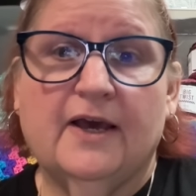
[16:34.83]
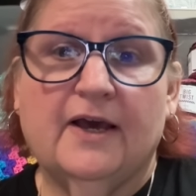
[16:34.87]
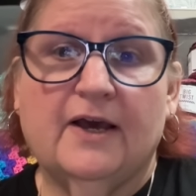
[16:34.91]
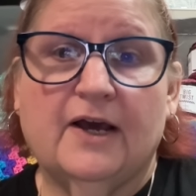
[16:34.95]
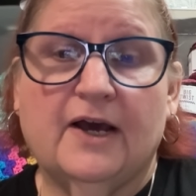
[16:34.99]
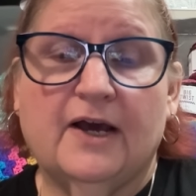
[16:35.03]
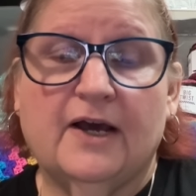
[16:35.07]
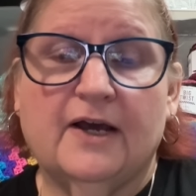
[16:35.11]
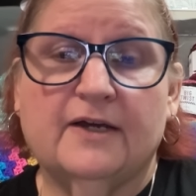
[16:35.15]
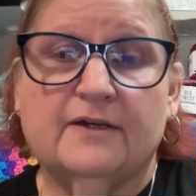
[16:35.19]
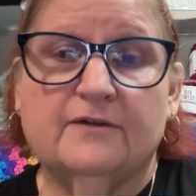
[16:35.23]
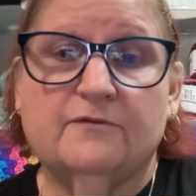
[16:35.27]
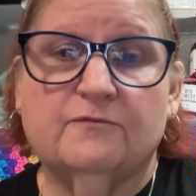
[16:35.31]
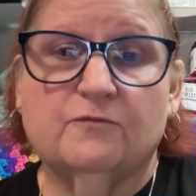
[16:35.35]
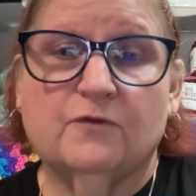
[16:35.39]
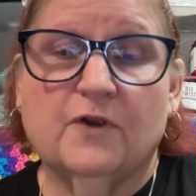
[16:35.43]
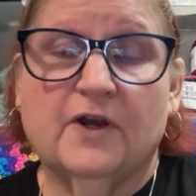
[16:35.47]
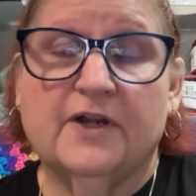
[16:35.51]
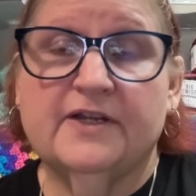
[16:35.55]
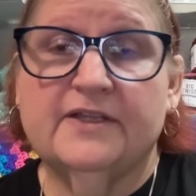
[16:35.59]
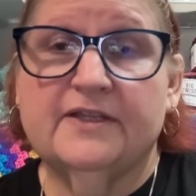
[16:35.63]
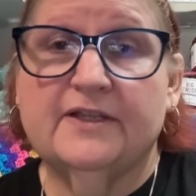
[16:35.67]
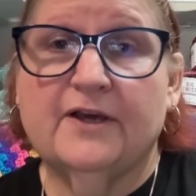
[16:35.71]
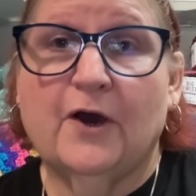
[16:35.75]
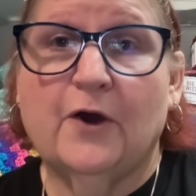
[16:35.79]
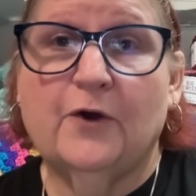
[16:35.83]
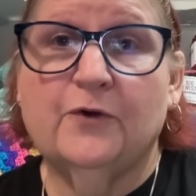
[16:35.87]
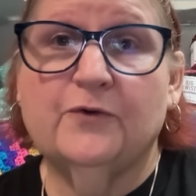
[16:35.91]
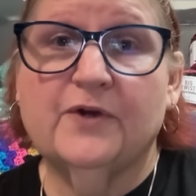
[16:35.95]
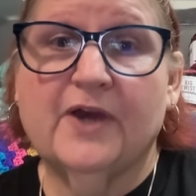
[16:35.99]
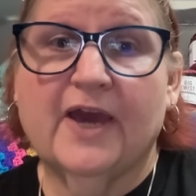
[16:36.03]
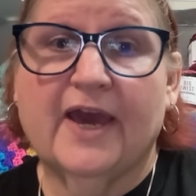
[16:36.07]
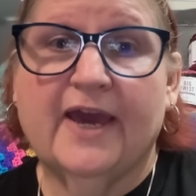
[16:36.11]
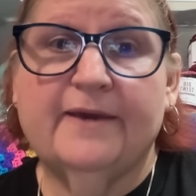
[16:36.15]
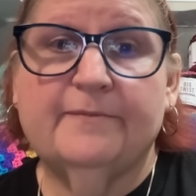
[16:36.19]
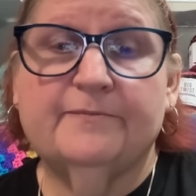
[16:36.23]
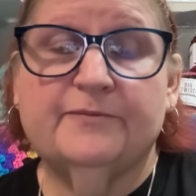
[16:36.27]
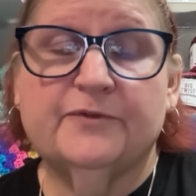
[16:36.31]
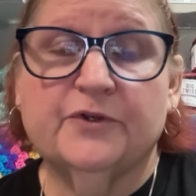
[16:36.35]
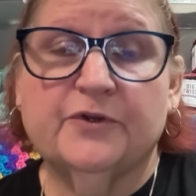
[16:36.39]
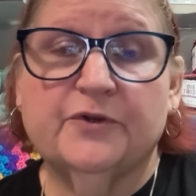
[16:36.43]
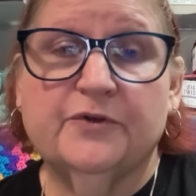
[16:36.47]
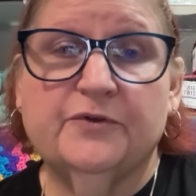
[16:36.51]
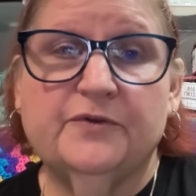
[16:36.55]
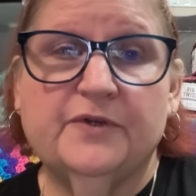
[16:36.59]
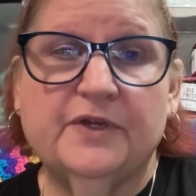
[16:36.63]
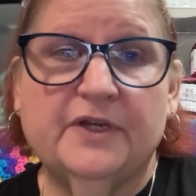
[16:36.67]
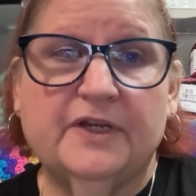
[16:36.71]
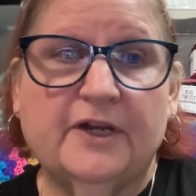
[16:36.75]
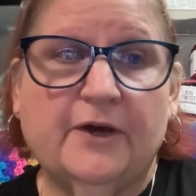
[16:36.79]
running the whole game
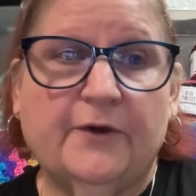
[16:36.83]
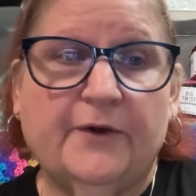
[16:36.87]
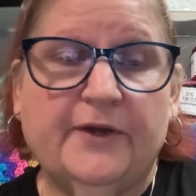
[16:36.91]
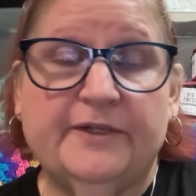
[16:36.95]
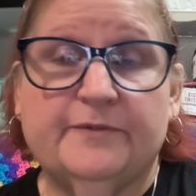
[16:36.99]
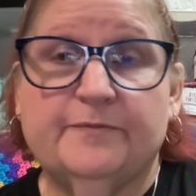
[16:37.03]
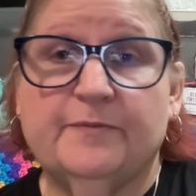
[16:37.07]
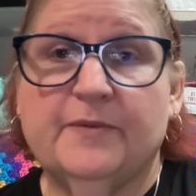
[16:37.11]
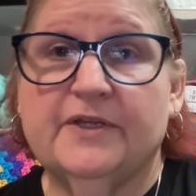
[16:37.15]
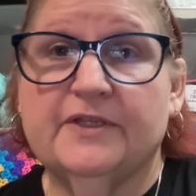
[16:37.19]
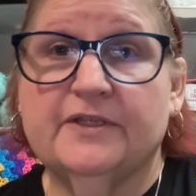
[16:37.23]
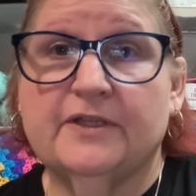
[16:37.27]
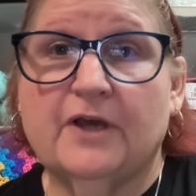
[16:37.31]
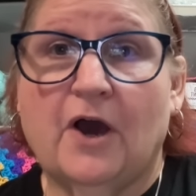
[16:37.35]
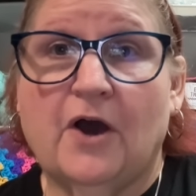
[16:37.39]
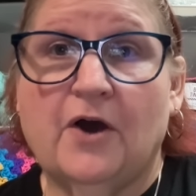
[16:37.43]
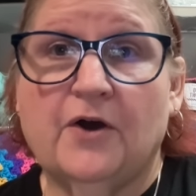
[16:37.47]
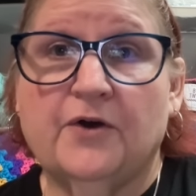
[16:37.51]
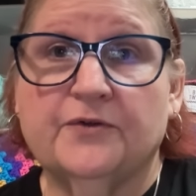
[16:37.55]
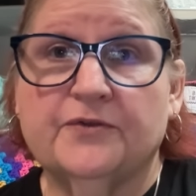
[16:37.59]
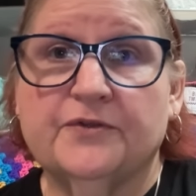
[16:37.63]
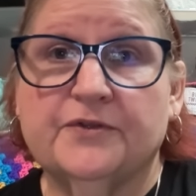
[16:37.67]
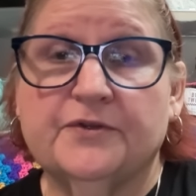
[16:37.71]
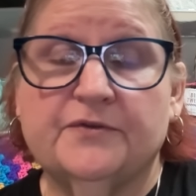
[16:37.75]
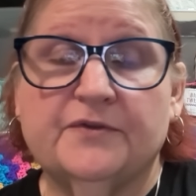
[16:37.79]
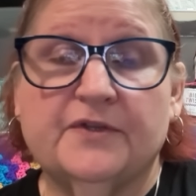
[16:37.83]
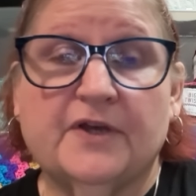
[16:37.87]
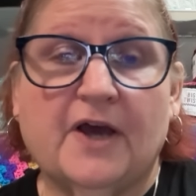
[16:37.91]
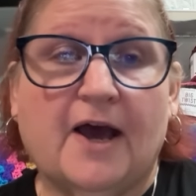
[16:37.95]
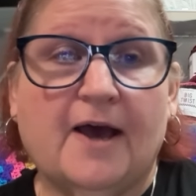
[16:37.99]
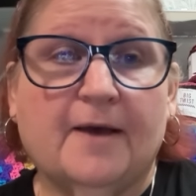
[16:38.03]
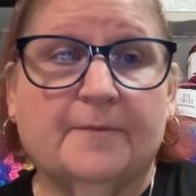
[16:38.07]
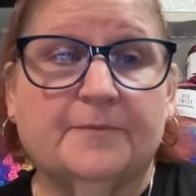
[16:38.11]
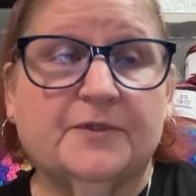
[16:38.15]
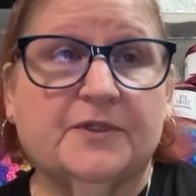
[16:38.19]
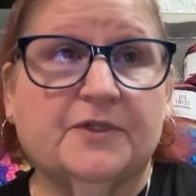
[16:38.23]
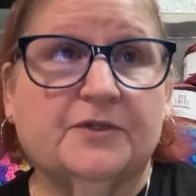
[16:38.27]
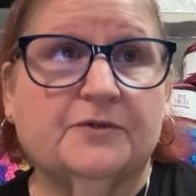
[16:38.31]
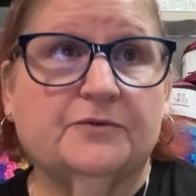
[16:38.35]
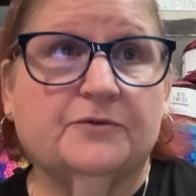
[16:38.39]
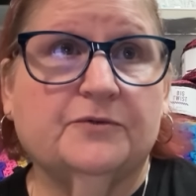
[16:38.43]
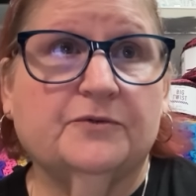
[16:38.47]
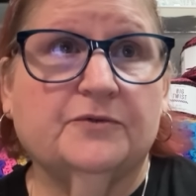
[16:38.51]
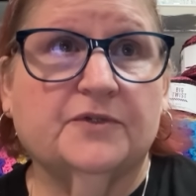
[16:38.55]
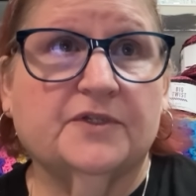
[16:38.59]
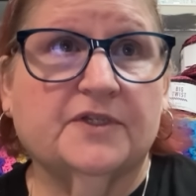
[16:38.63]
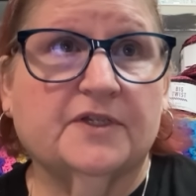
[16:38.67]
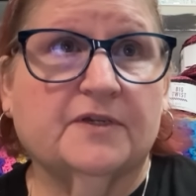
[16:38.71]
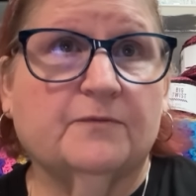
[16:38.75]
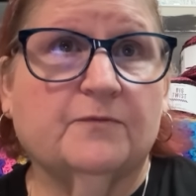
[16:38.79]
through, you know, he's been all through the
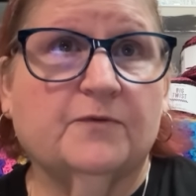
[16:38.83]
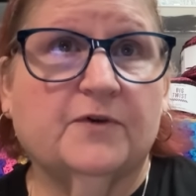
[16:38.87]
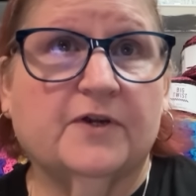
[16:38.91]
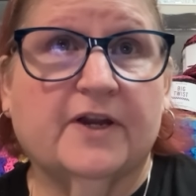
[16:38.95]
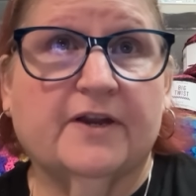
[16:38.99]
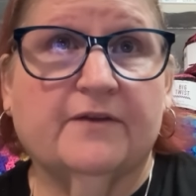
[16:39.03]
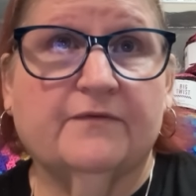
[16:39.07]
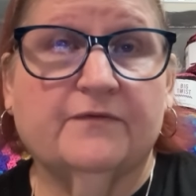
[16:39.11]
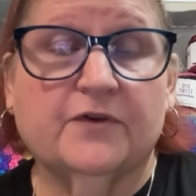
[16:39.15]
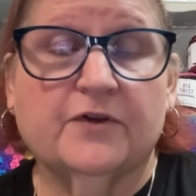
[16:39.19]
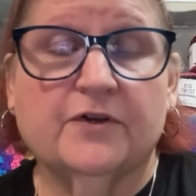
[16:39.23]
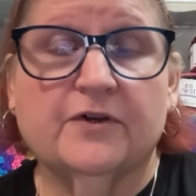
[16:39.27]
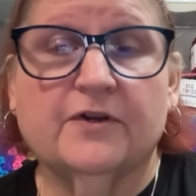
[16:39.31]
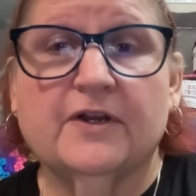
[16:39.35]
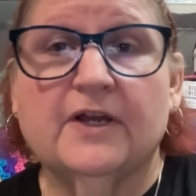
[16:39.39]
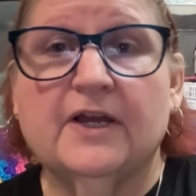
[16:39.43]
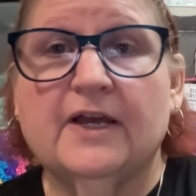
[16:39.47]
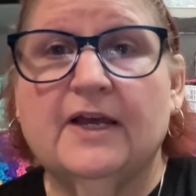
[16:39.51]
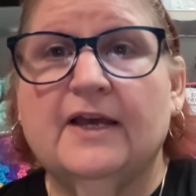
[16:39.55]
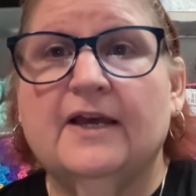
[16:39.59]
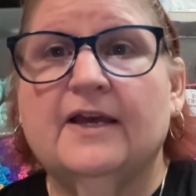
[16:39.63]
obstacles and whatever.